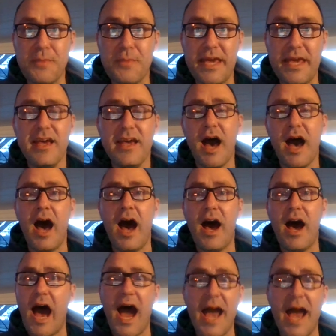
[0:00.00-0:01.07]
to me.
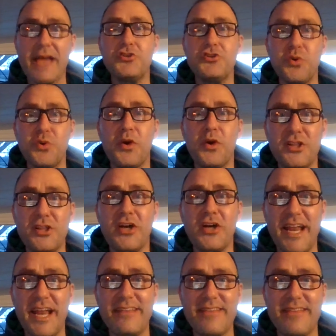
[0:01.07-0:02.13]
I enjoy
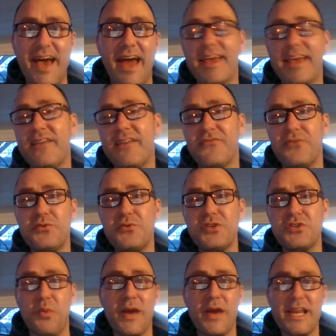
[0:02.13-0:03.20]
looking at that. And if you
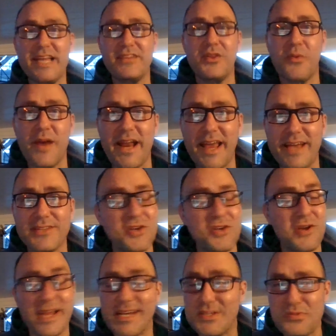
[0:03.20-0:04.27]
just write in the right
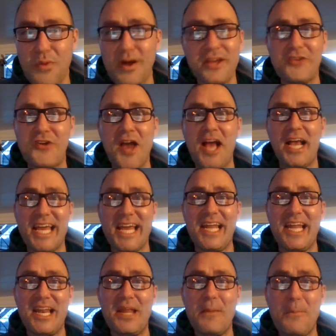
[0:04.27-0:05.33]
answer, guess what? You're not getting
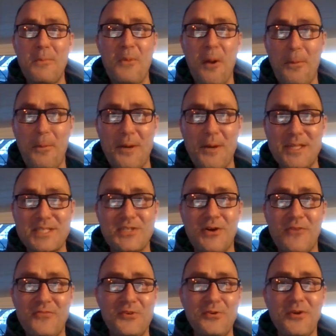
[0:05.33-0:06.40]
any more points.
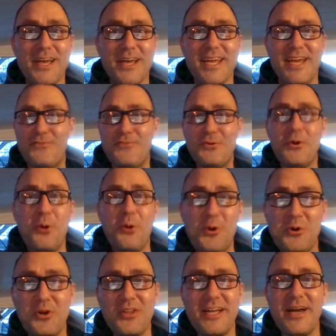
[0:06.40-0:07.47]
So if you go
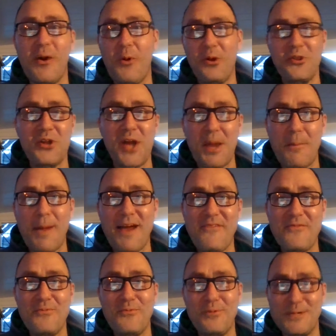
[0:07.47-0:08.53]
Google it or look at my
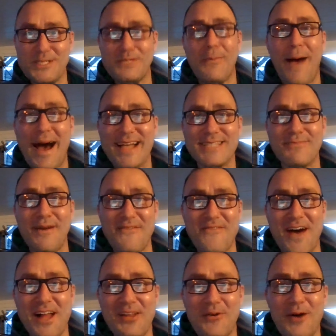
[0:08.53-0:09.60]
response, my
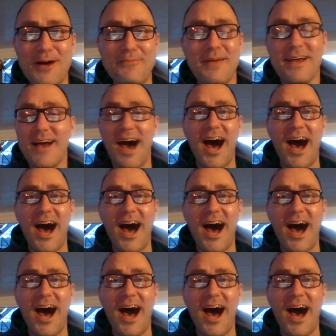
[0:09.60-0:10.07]
follow-up,